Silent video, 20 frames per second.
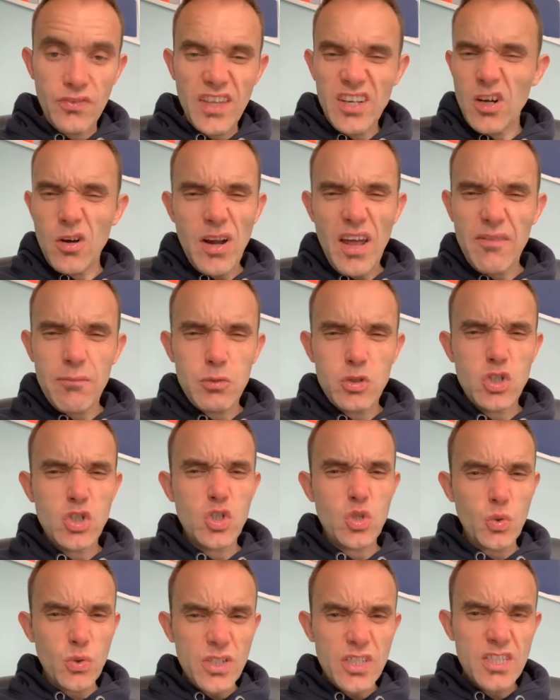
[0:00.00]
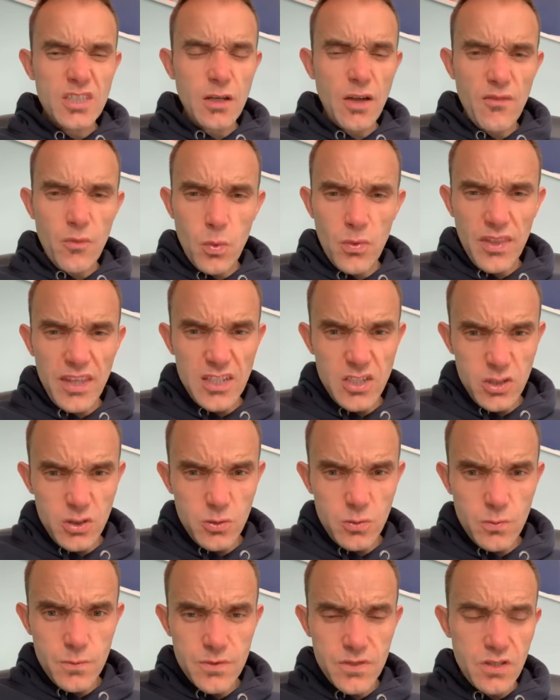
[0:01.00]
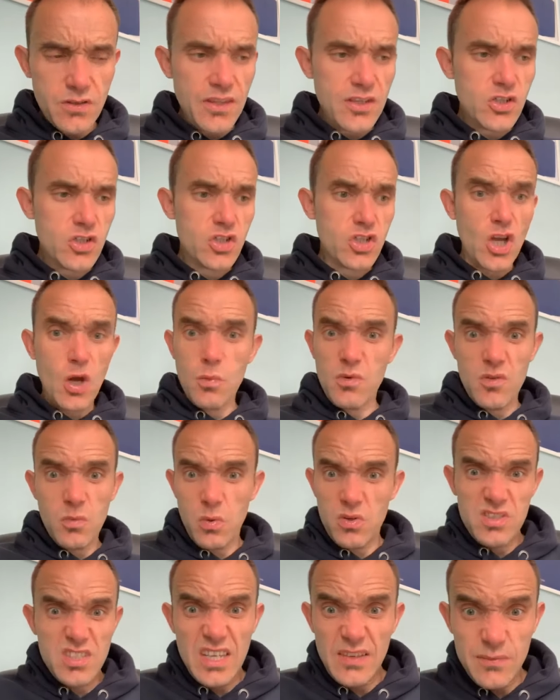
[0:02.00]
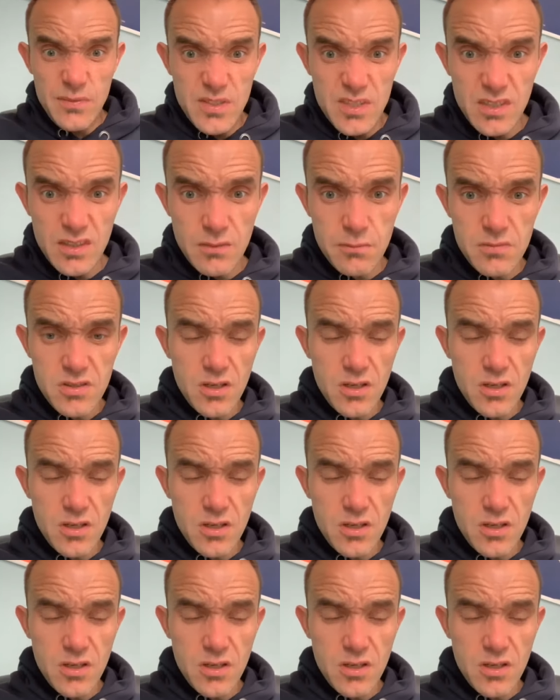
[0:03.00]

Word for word: they don't have much choice of what they do, so they just go with what's given to them.